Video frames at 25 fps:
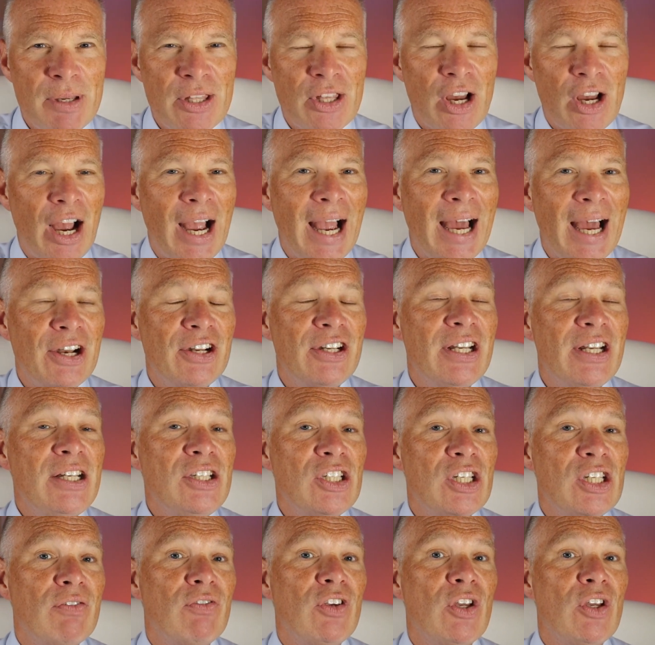me that I had an
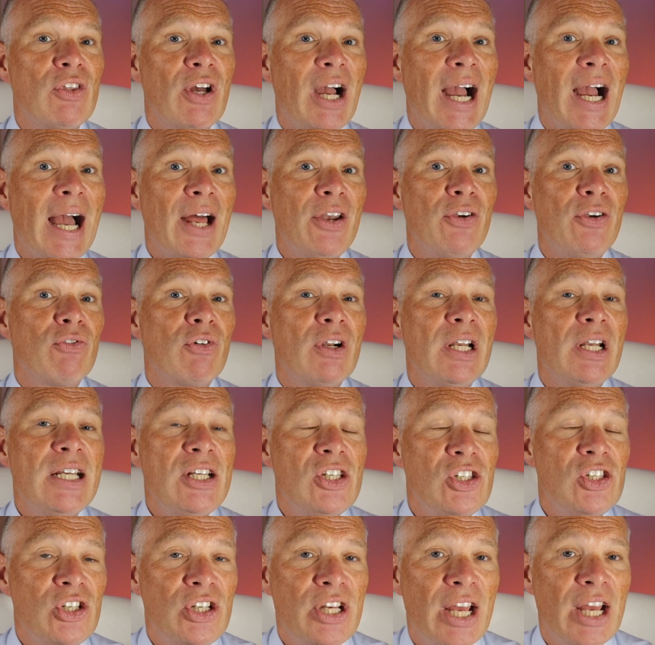interview that I hadn't
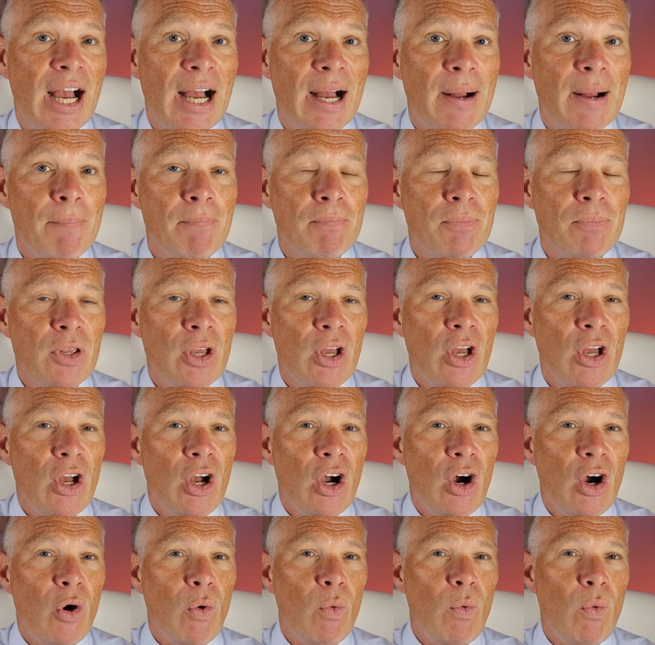released yet,
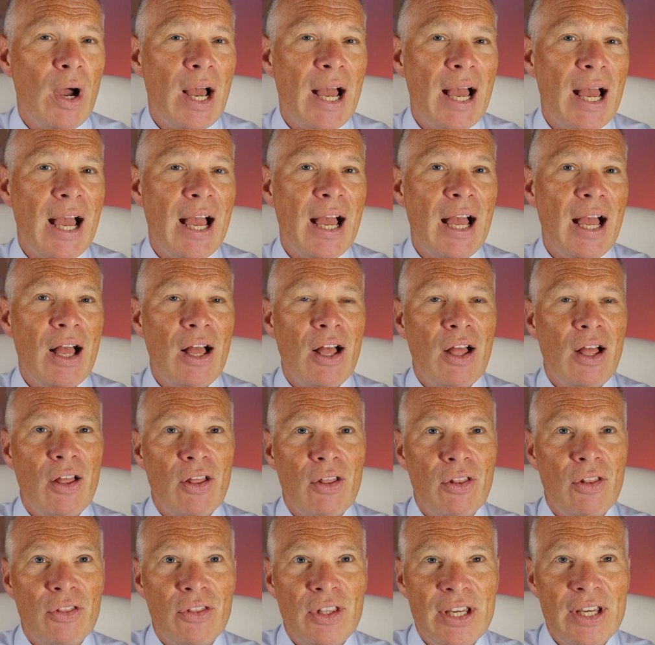where
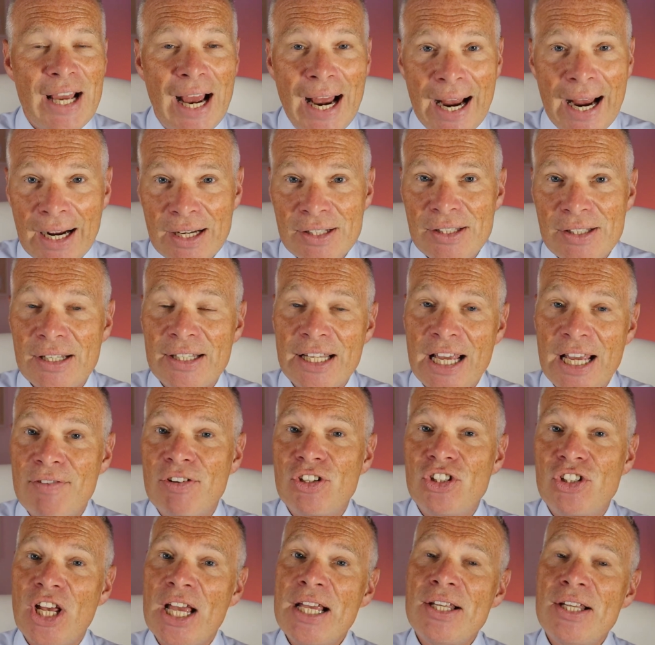the actor
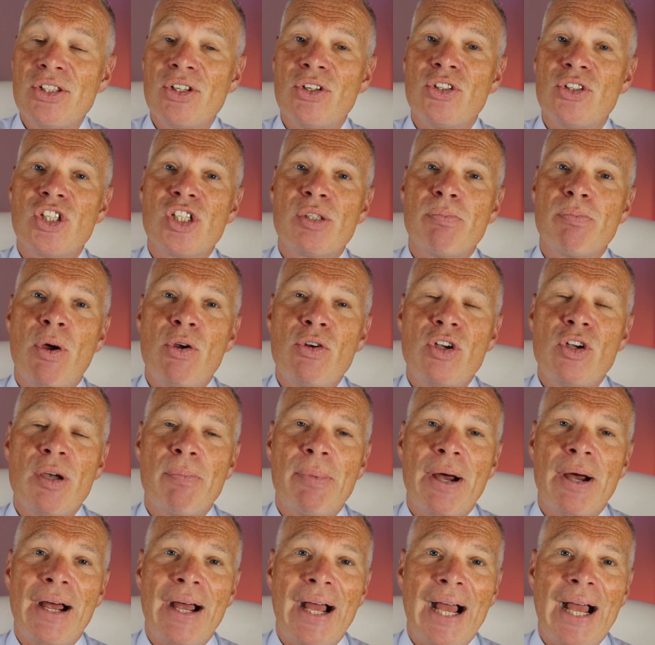David Jason spoke
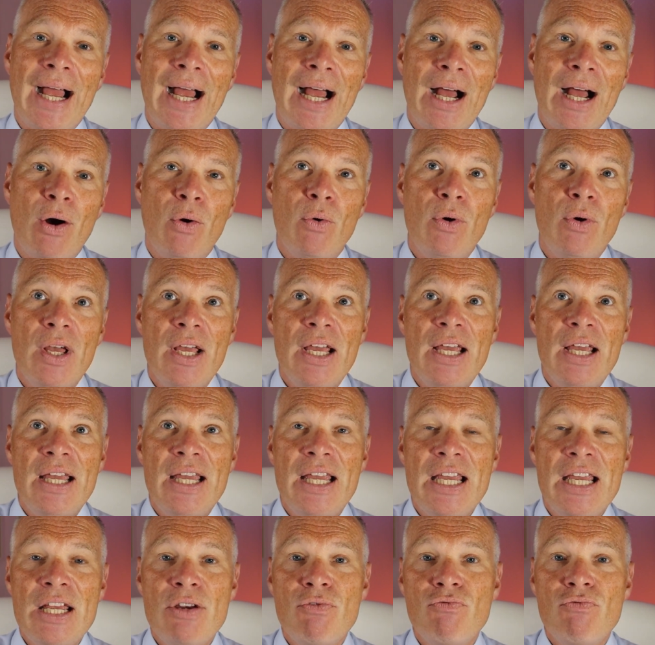about how
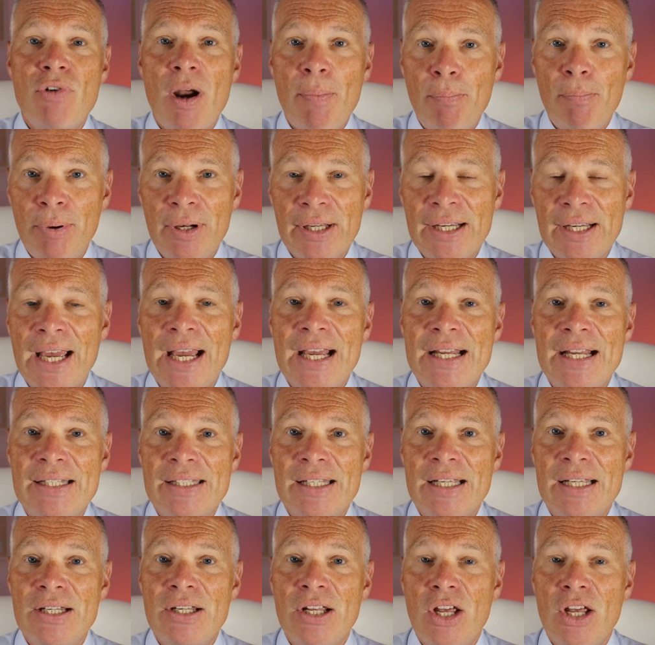he
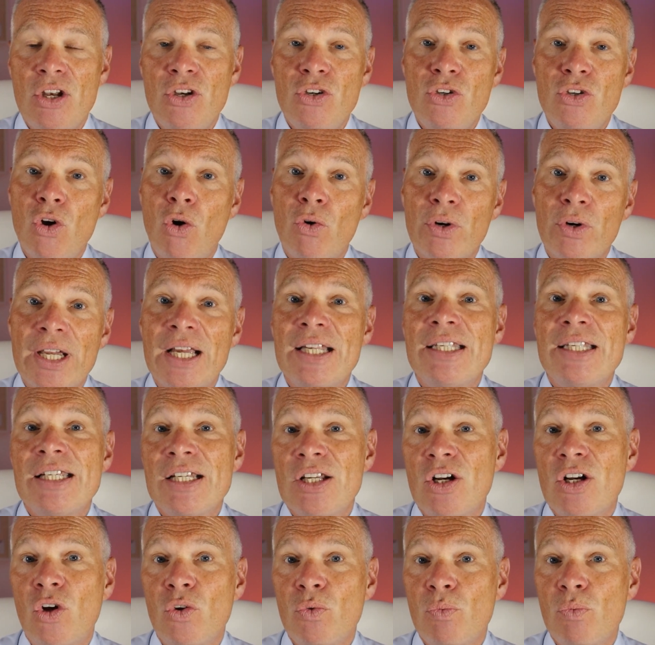replicated not
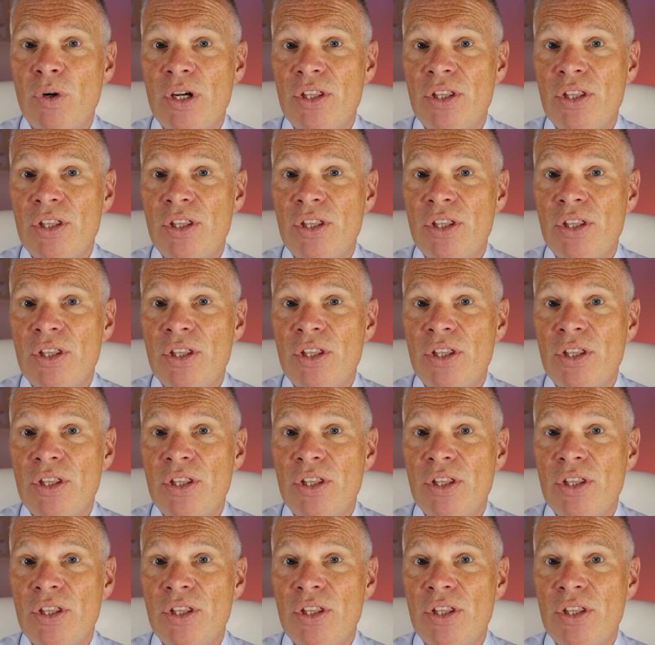getting on